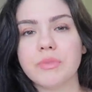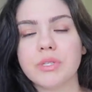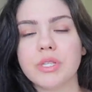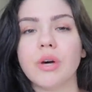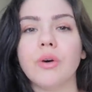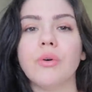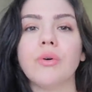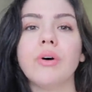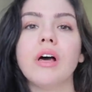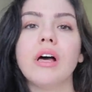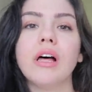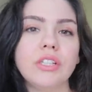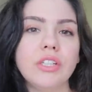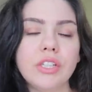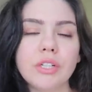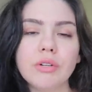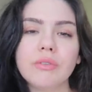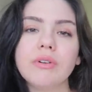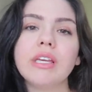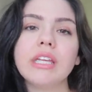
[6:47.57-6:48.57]
So
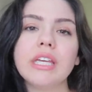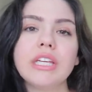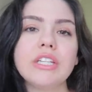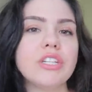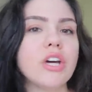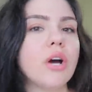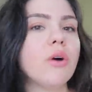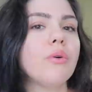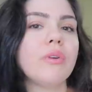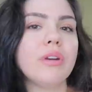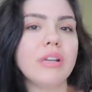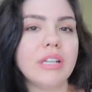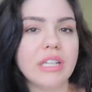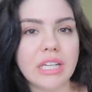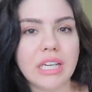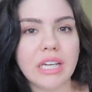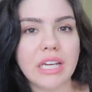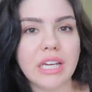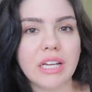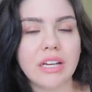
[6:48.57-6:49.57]
you really don't
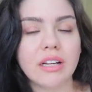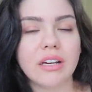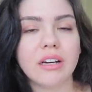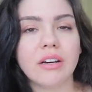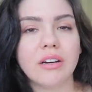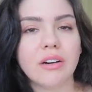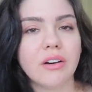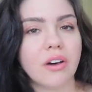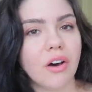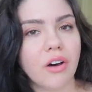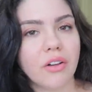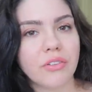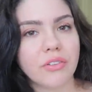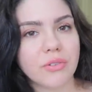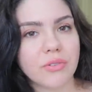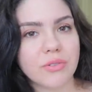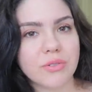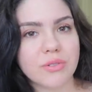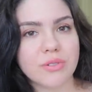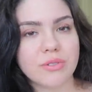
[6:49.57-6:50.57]
need all
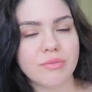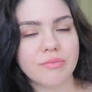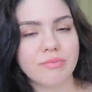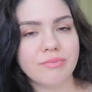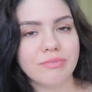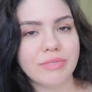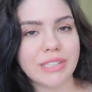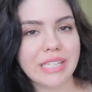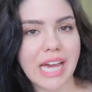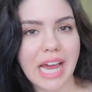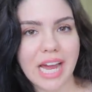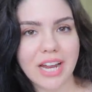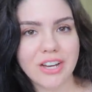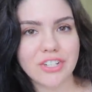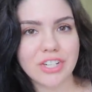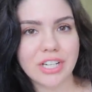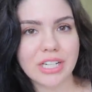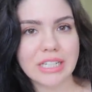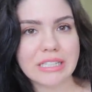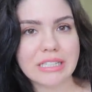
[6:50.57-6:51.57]
those
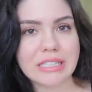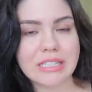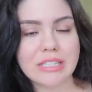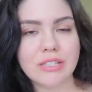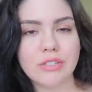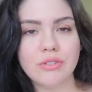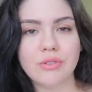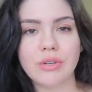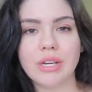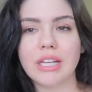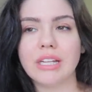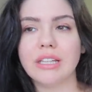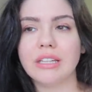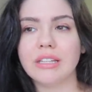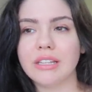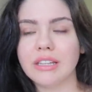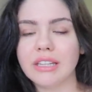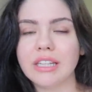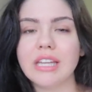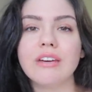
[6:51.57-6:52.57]
gadgets. You
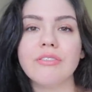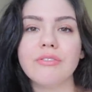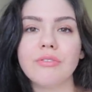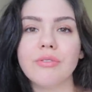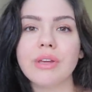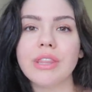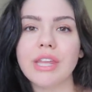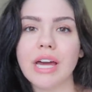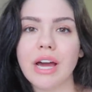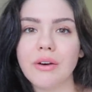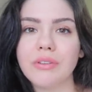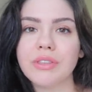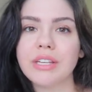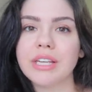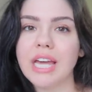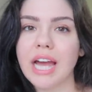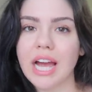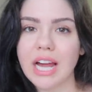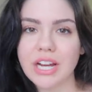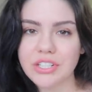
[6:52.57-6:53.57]
can live without the
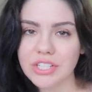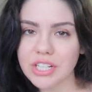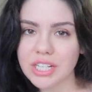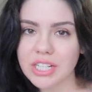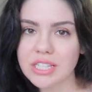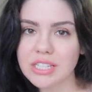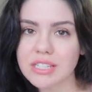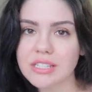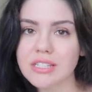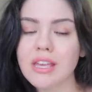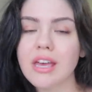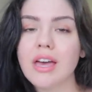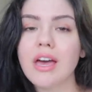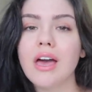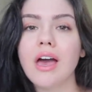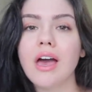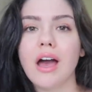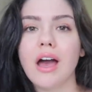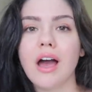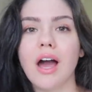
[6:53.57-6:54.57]
gadgets.
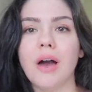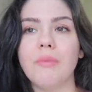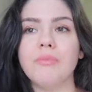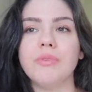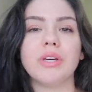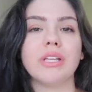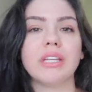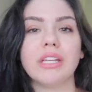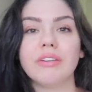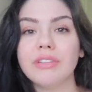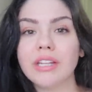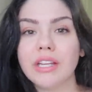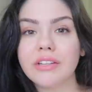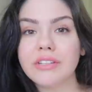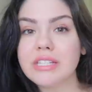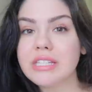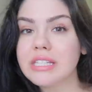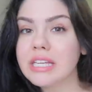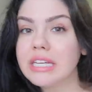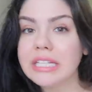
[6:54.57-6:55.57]
Um, you can live without
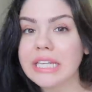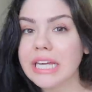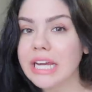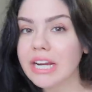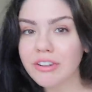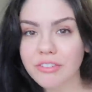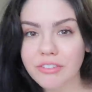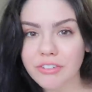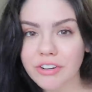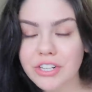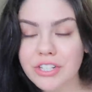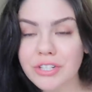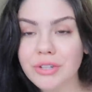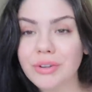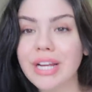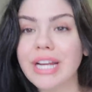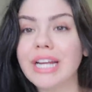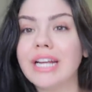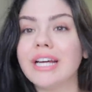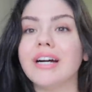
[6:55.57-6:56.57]
the skincare
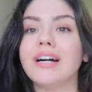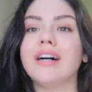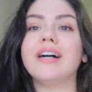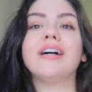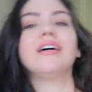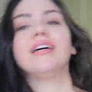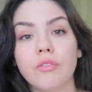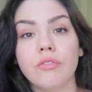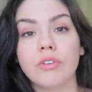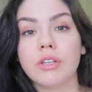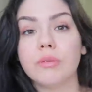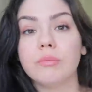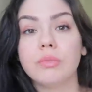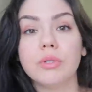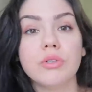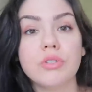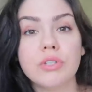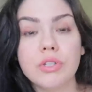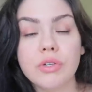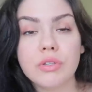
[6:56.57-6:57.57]
refrigerator. For the
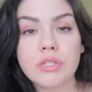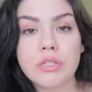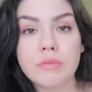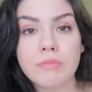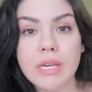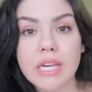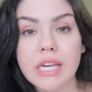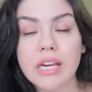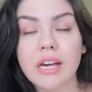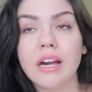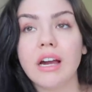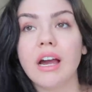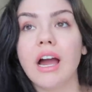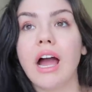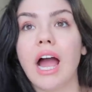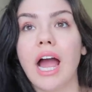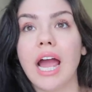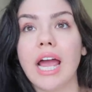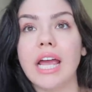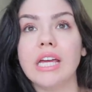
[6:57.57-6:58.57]
Bluetooth speaker,
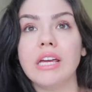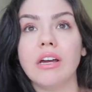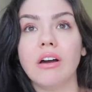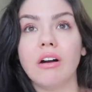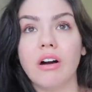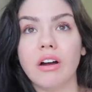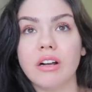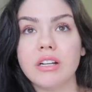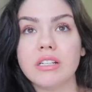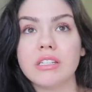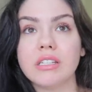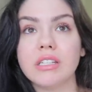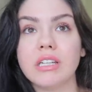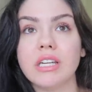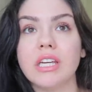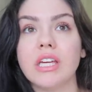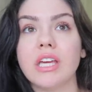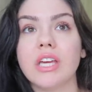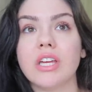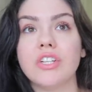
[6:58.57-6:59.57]
I
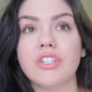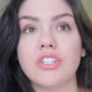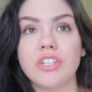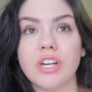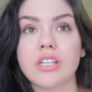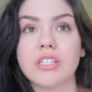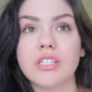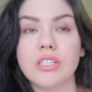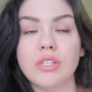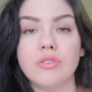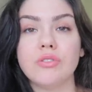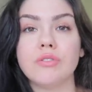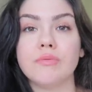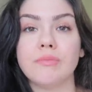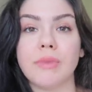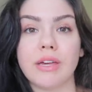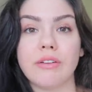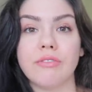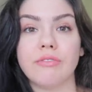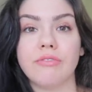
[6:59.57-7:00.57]
honestly just use
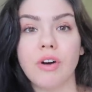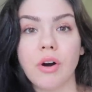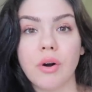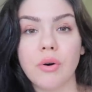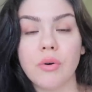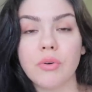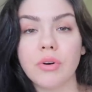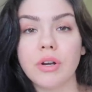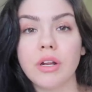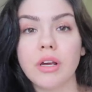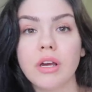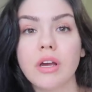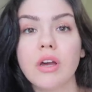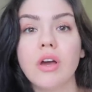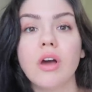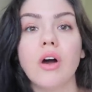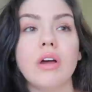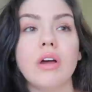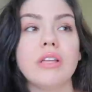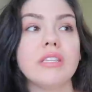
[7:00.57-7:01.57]
my phone.
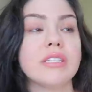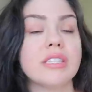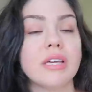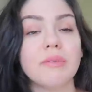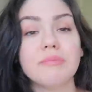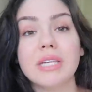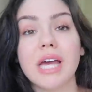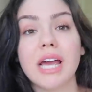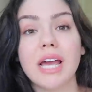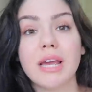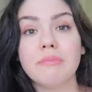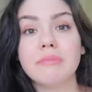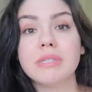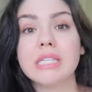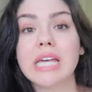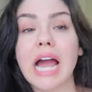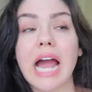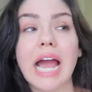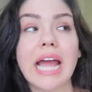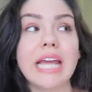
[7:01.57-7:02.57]
And
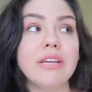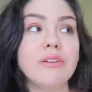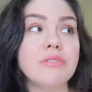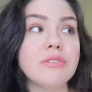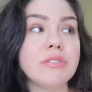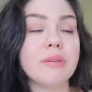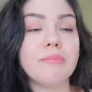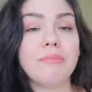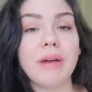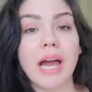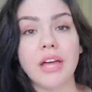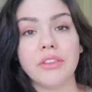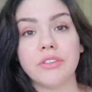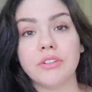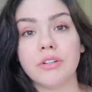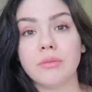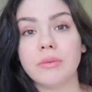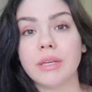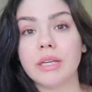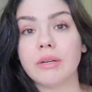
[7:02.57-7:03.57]
sometimes I use the
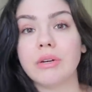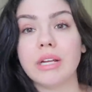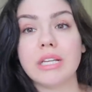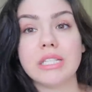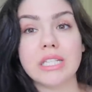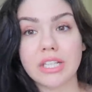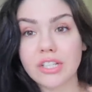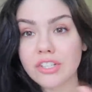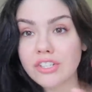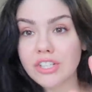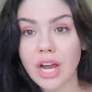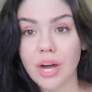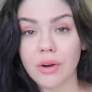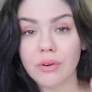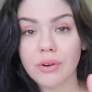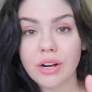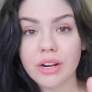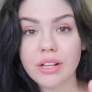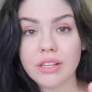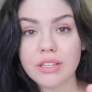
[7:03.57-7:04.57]
bathroom, like when I take a
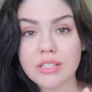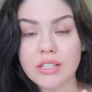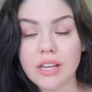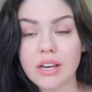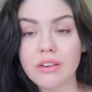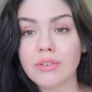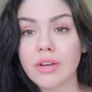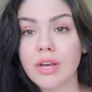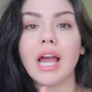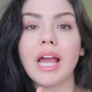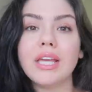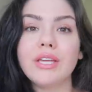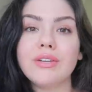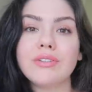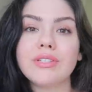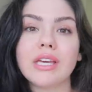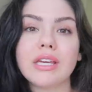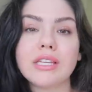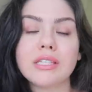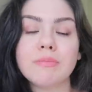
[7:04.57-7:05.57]
shower and stuff, I
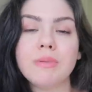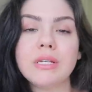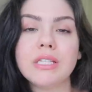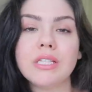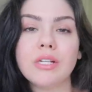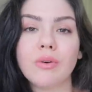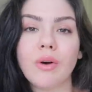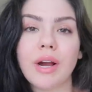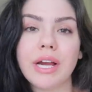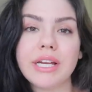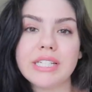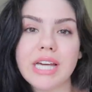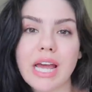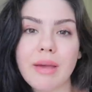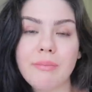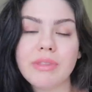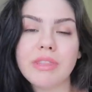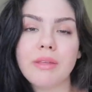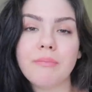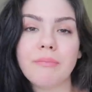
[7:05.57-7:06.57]
use it as peace and quiet
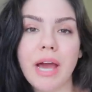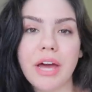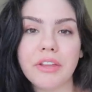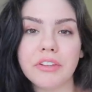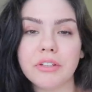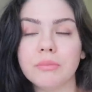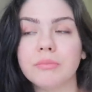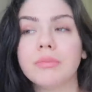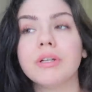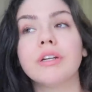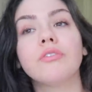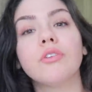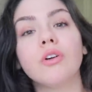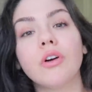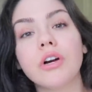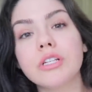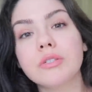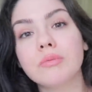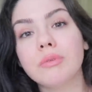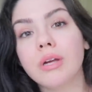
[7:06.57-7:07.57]
time in the bathroom. But of
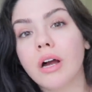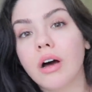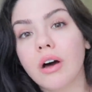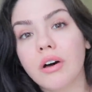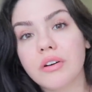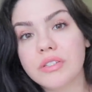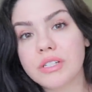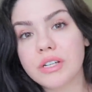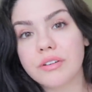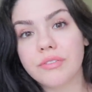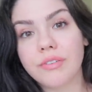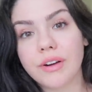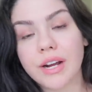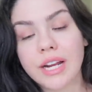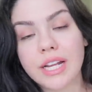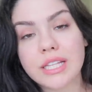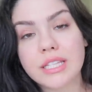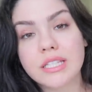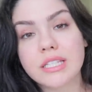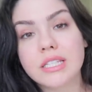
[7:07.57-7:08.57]
course, we are all
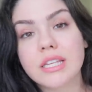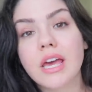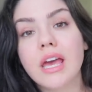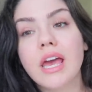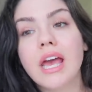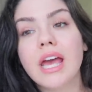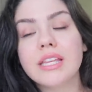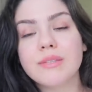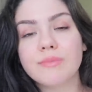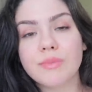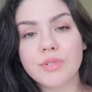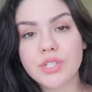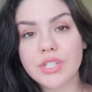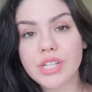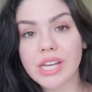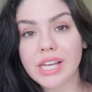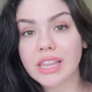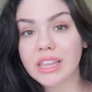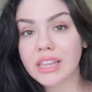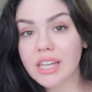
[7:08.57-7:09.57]
different. As much as
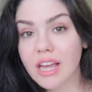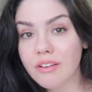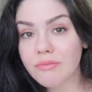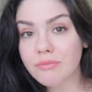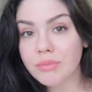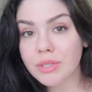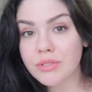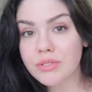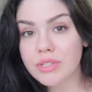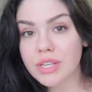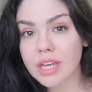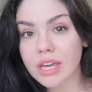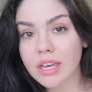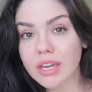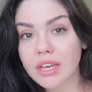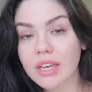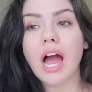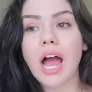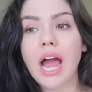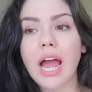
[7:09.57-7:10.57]
I love
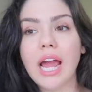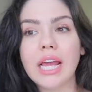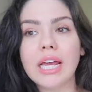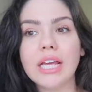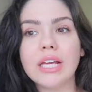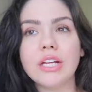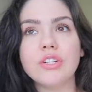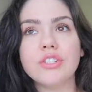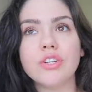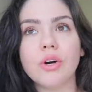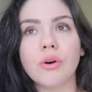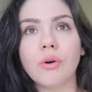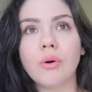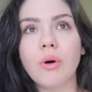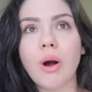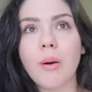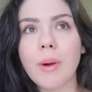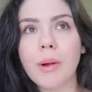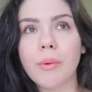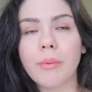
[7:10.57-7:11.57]
music, I don't go
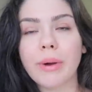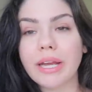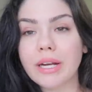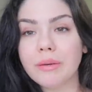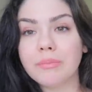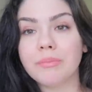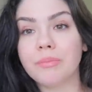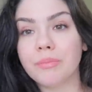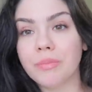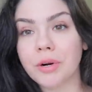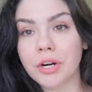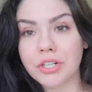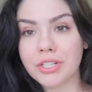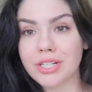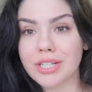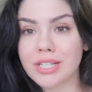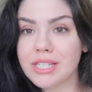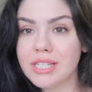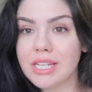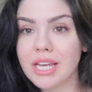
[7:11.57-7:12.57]
out my way to
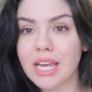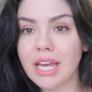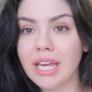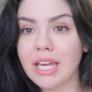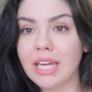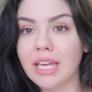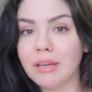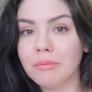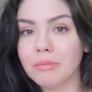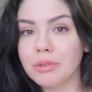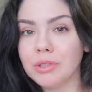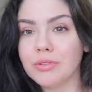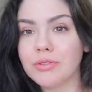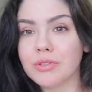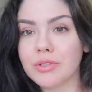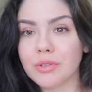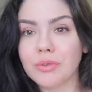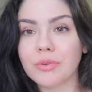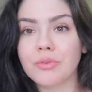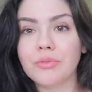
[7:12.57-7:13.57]
purchase a
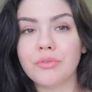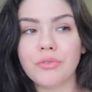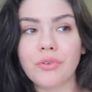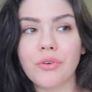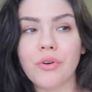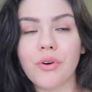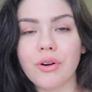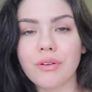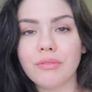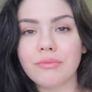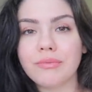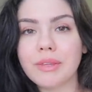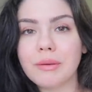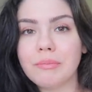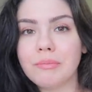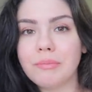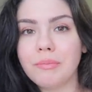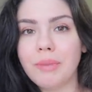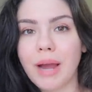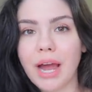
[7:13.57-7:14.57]
Bluetooth for the
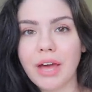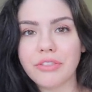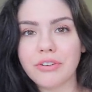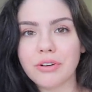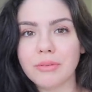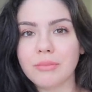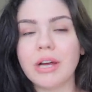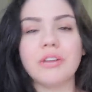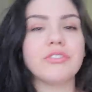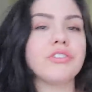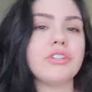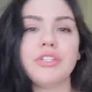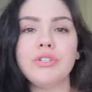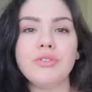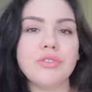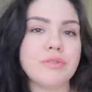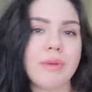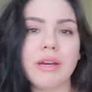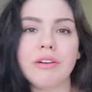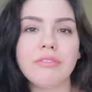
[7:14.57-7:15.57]
bathroom. I'll just
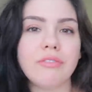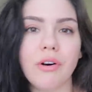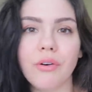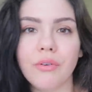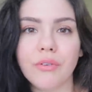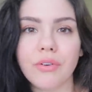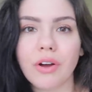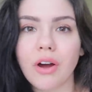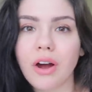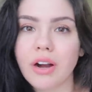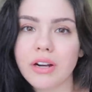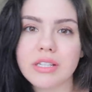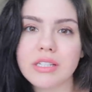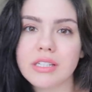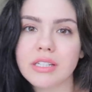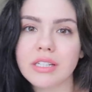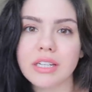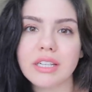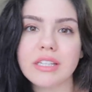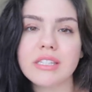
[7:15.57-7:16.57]
use my phone, honestly.